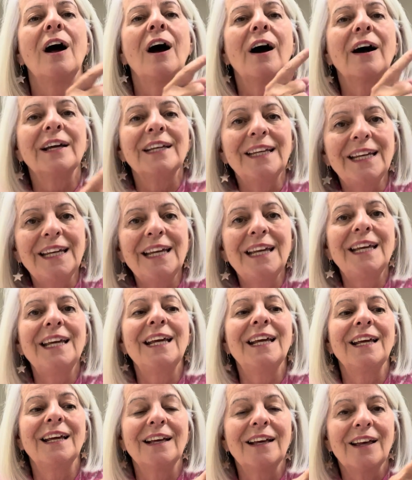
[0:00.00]
I
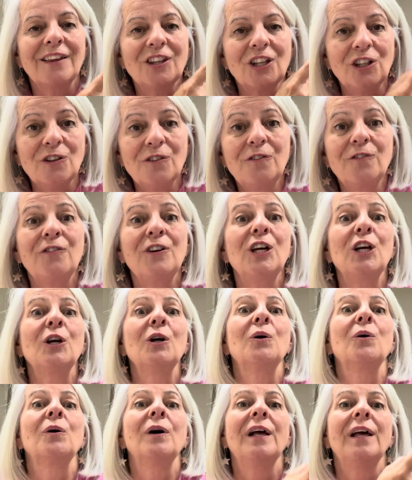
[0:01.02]
hear that you
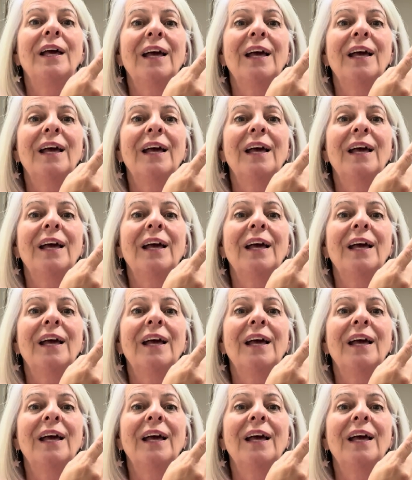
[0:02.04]
feel